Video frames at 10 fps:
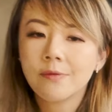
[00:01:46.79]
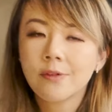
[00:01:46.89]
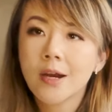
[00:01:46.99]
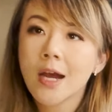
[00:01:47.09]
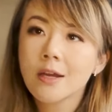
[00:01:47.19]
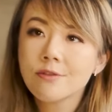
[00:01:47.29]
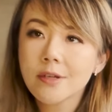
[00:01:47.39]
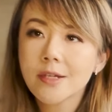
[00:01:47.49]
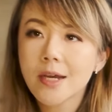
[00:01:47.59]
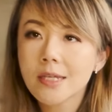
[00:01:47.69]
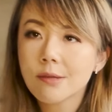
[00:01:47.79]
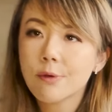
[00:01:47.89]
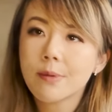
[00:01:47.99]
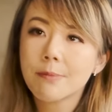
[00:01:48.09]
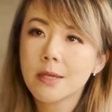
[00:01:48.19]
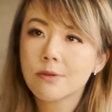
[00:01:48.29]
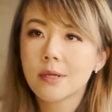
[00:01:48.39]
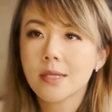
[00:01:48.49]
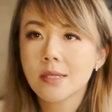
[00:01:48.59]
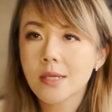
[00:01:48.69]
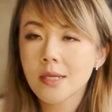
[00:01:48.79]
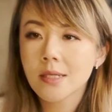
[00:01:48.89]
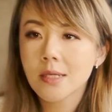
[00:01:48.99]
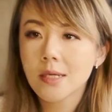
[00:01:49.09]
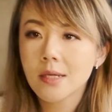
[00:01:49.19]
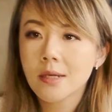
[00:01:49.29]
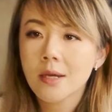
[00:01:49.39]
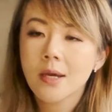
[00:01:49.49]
for 100 guests would be between $60,000